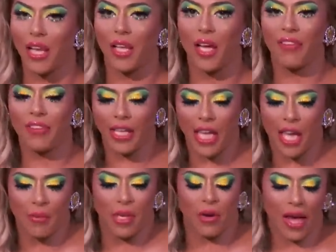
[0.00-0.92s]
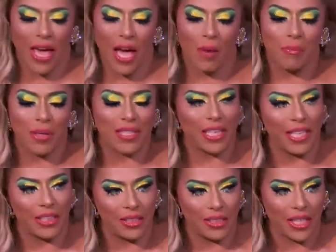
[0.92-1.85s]
I love the Cameo app because
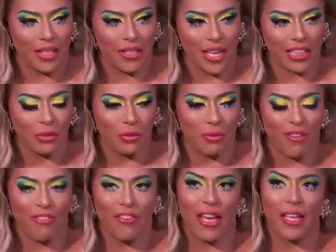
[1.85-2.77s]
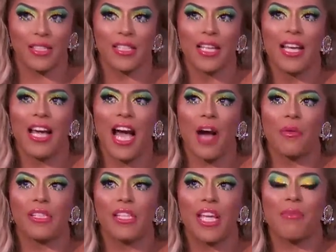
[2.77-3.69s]
I get to stay connected with my fans. Yeah. I
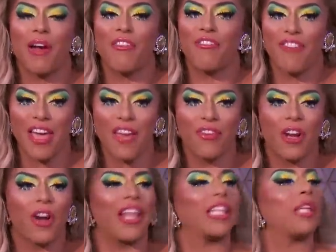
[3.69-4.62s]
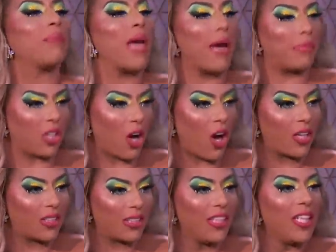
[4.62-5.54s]
would say my favorite are like the pep
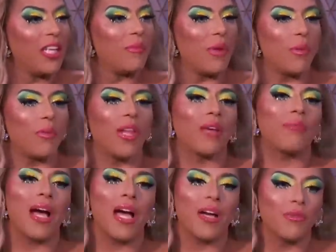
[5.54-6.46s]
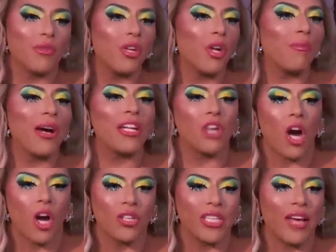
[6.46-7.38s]
talks. People like, my, you know, my
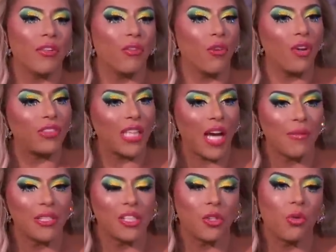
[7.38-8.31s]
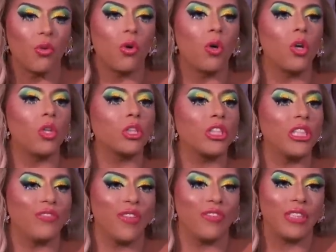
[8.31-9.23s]
daughter's having a rough time oh. in school.
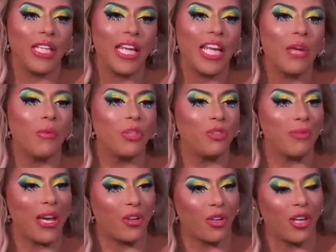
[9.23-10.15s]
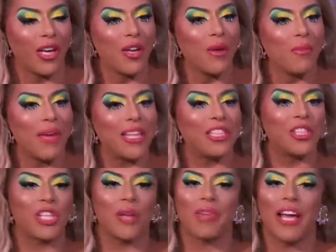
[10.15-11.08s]
She's 15. Would you make her a
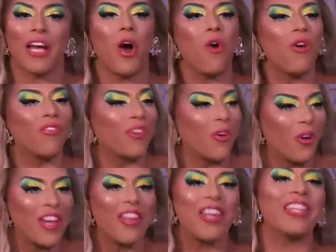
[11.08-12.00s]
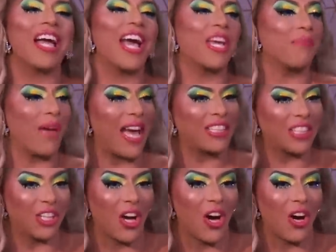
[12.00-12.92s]
message? And I'm like, oh, of course. Anything I can
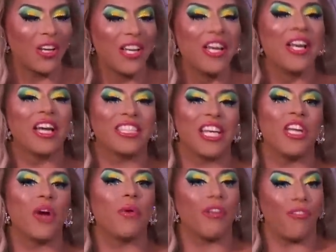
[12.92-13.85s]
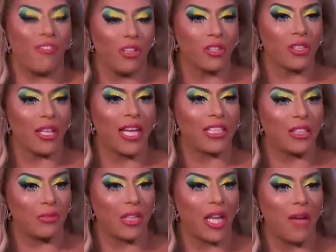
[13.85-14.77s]
pass along. Yeah. Because I know what it feels like
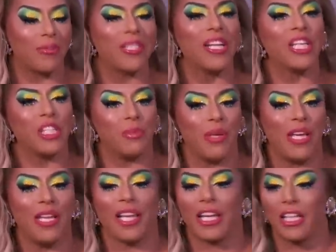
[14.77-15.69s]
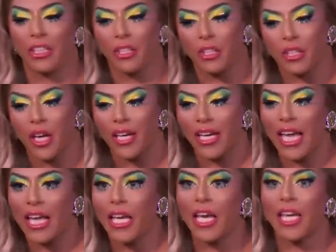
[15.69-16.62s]
sometimes to be like a young
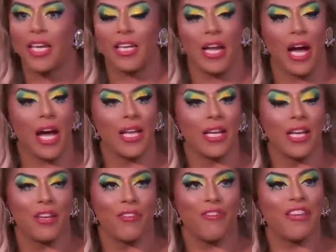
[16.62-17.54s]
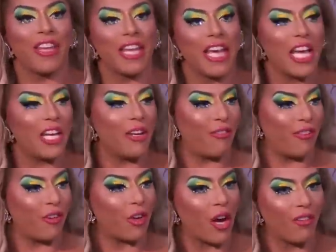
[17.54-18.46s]
gay kid and not fit in and
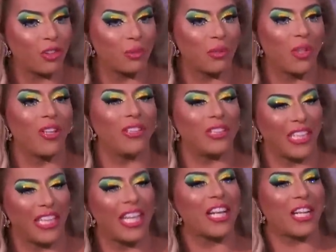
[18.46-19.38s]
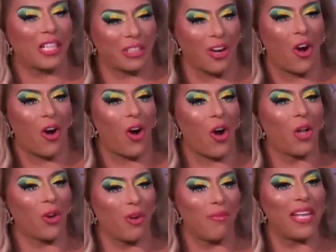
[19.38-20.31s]
feel yeah. comfortable and to get a
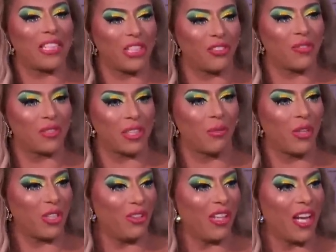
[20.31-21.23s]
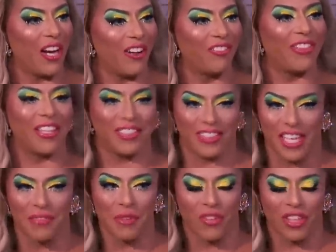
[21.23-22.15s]
call or a message from someone you love, that,
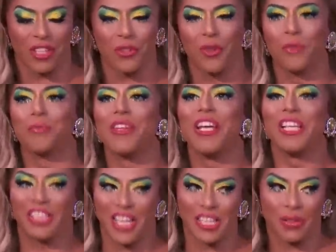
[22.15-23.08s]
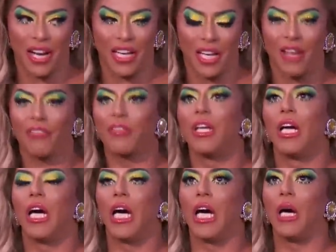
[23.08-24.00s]
yeah. that'd be really cool. So that's what I love.
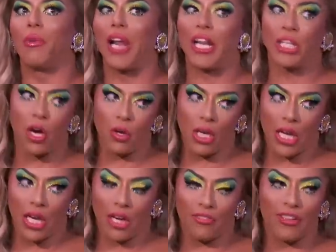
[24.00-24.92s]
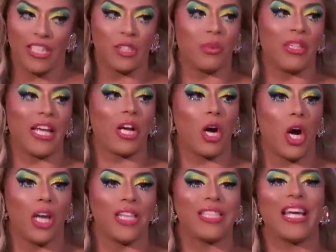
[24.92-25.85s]
Uh, what I don't love is when they
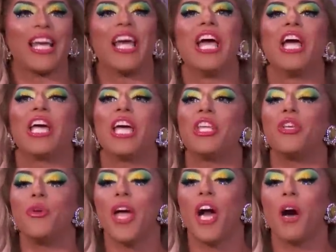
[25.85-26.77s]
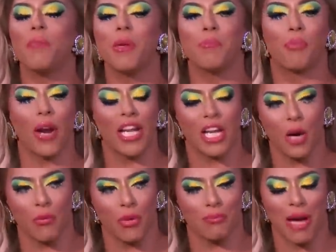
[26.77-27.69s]
call and say, can you help me break
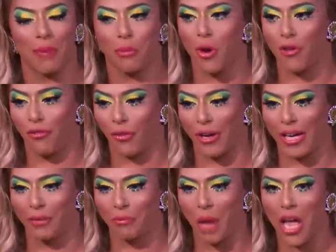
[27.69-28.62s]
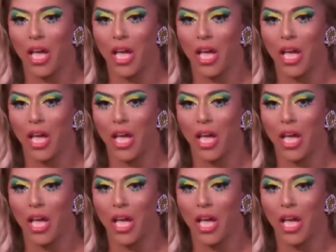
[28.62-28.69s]
up with my boyfriend? Ooh.